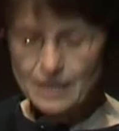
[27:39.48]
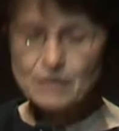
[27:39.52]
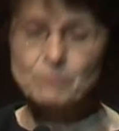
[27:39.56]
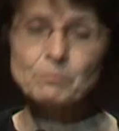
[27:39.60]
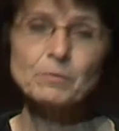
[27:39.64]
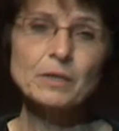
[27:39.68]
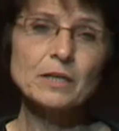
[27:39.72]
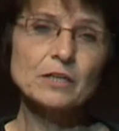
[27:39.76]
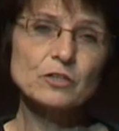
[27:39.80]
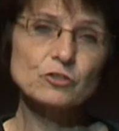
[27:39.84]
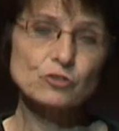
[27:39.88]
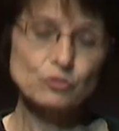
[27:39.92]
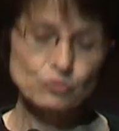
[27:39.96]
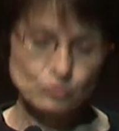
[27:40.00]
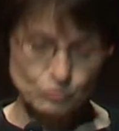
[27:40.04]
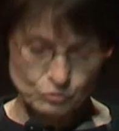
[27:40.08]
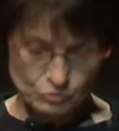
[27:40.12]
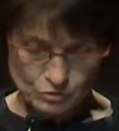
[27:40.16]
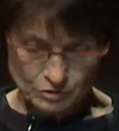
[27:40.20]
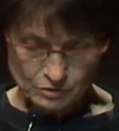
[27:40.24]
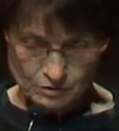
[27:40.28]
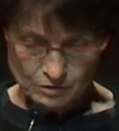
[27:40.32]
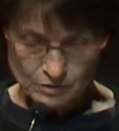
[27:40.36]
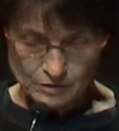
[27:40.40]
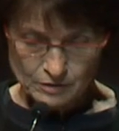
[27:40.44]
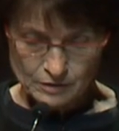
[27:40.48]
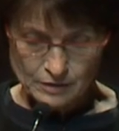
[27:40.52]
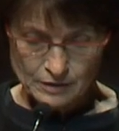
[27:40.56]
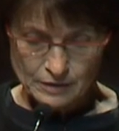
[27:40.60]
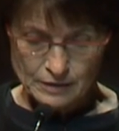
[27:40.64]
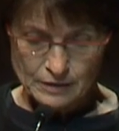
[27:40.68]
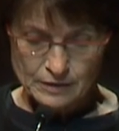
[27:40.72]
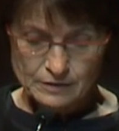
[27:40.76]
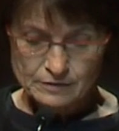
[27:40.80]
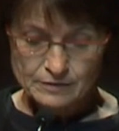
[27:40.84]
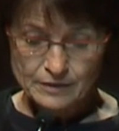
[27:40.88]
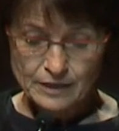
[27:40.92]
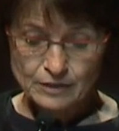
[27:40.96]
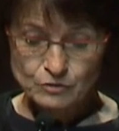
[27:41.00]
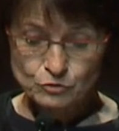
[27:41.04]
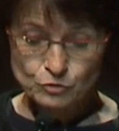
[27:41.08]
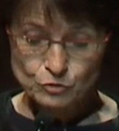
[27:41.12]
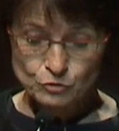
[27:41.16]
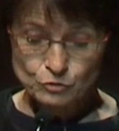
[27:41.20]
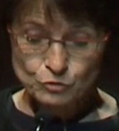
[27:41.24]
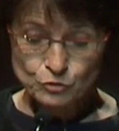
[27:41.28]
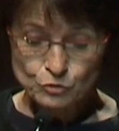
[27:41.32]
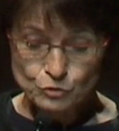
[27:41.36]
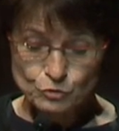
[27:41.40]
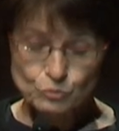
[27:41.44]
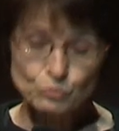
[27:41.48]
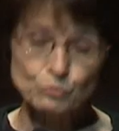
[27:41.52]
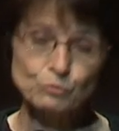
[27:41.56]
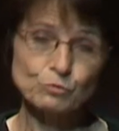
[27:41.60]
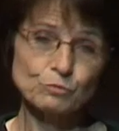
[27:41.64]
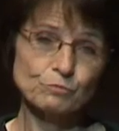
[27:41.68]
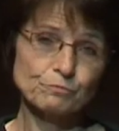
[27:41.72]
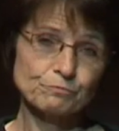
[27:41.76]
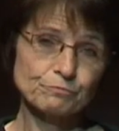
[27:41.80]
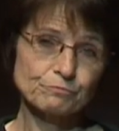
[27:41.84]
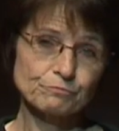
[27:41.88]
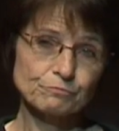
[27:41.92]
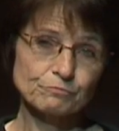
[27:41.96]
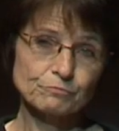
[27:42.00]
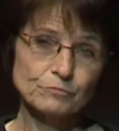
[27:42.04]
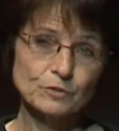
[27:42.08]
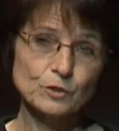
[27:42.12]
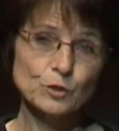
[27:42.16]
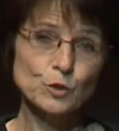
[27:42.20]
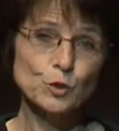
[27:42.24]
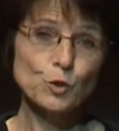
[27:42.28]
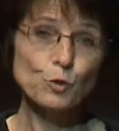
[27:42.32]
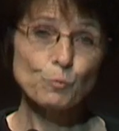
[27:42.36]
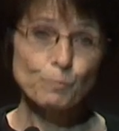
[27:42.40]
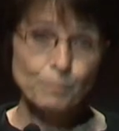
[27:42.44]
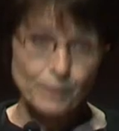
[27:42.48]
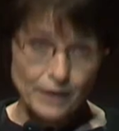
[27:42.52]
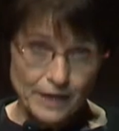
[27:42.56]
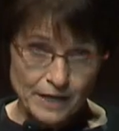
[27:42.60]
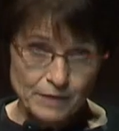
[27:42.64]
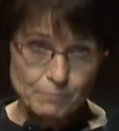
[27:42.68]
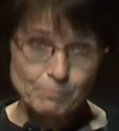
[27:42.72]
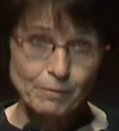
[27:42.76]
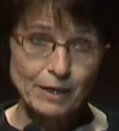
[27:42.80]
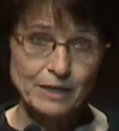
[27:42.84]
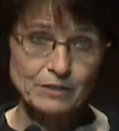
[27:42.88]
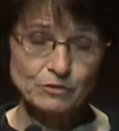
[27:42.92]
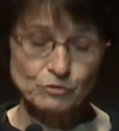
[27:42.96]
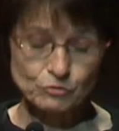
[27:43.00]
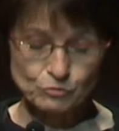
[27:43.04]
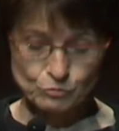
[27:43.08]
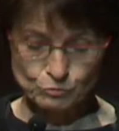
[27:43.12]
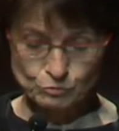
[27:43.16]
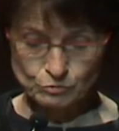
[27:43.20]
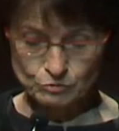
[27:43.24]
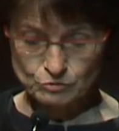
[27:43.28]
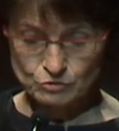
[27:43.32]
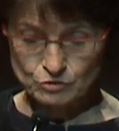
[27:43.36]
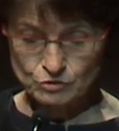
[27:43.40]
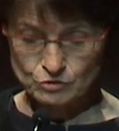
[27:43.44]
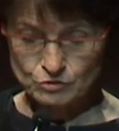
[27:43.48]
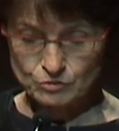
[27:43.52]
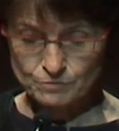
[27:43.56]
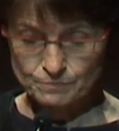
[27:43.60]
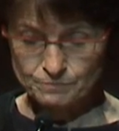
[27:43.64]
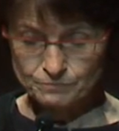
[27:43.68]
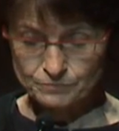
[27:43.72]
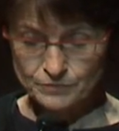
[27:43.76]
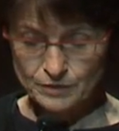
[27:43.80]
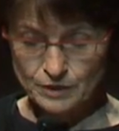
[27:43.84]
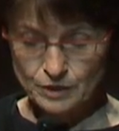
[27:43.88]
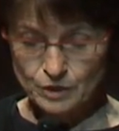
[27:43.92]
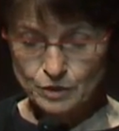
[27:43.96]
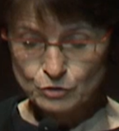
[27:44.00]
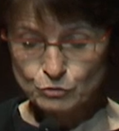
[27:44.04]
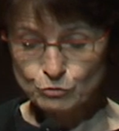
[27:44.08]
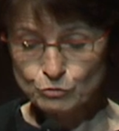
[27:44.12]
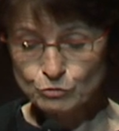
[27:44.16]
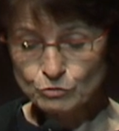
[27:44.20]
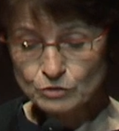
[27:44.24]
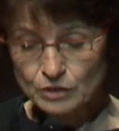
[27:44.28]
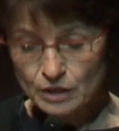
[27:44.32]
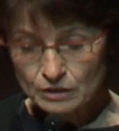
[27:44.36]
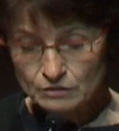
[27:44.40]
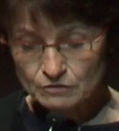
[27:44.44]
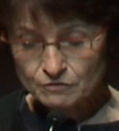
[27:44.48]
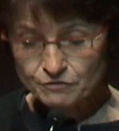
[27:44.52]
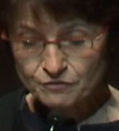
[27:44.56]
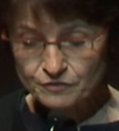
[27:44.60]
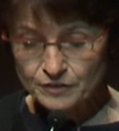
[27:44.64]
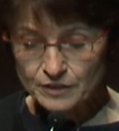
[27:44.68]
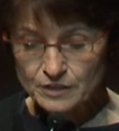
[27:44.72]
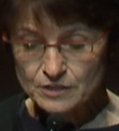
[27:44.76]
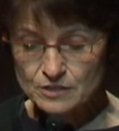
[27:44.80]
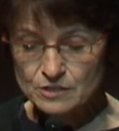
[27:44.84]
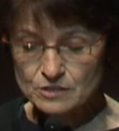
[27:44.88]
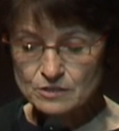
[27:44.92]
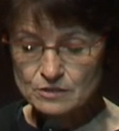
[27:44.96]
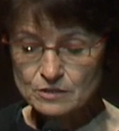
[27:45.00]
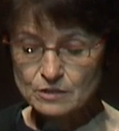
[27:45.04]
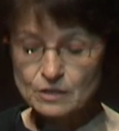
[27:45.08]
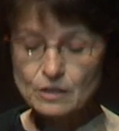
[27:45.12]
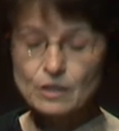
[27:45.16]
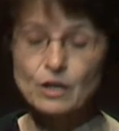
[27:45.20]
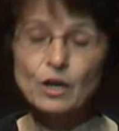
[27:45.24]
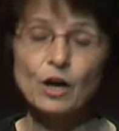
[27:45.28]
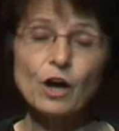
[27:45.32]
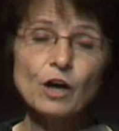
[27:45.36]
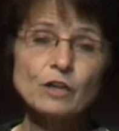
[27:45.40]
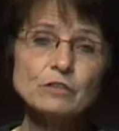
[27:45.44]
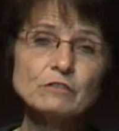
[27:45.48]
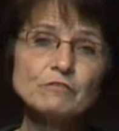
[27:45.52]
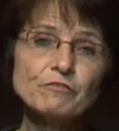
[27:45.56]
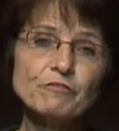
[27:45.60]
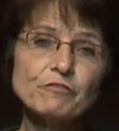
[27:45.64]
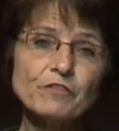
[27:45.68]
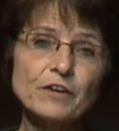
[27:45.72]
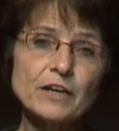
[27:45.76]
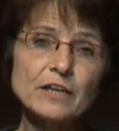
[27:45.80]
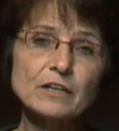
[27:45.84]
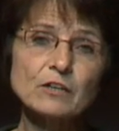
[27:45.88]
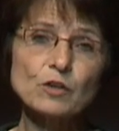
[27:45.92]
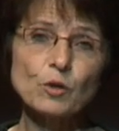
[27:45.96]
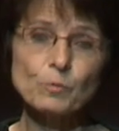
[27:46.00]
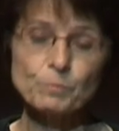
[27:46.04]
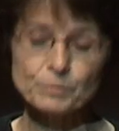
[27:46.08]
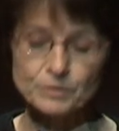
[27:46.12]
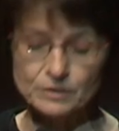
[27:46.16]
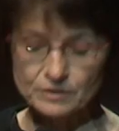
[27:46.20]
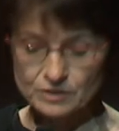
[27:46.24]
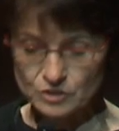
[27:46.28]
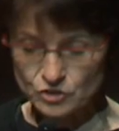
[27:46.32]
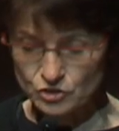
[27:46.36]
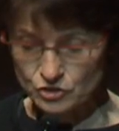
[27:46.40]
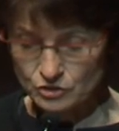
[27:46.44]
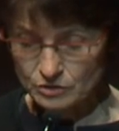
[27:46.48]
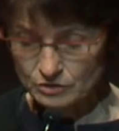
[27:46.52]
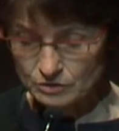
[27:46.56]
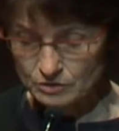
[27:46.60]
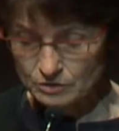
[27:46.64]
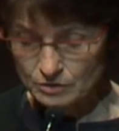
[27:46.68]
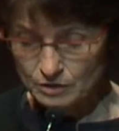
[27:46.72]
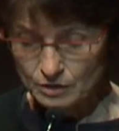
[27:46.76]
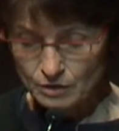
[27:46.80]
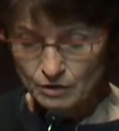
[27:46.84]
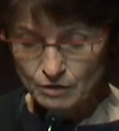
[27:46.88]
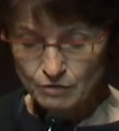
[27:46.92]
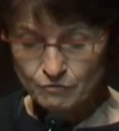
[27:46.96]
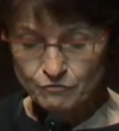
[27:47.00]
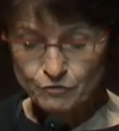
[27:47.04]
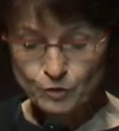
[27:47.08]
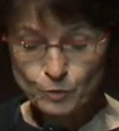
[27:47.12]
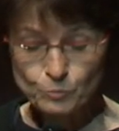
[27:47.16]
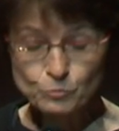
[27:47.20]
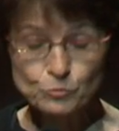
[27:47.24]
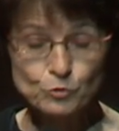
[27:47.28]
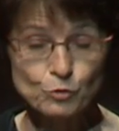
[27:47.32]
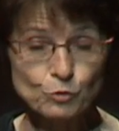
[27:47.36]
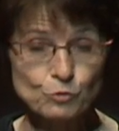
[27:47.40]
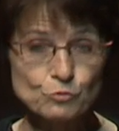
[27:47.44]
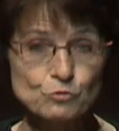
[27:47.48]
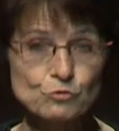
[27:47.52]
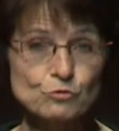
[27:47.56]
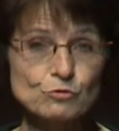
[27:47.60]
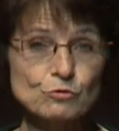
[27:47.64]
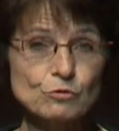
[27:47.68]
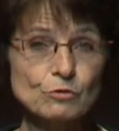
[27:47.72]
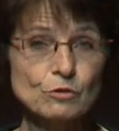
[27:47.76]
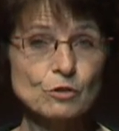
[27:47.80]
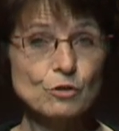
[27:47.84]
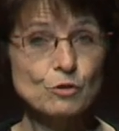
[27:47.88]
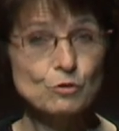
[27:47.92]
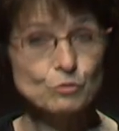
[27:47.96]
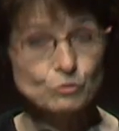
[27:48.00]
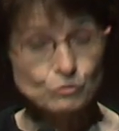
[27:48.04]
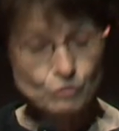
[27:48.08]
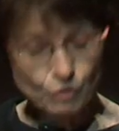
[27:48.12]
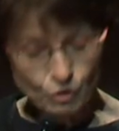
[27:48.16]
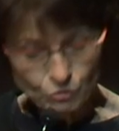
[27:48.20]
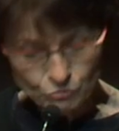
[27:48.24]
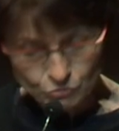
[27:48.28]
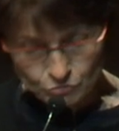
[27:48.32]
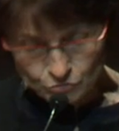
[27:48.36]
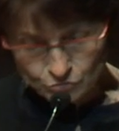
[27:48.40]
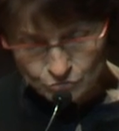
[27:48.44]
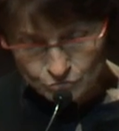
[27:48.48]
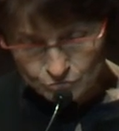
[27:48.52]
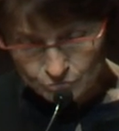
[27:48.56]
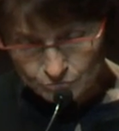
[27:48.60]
make sure that you, who play by the rules, do not face unfair competition from those who don't.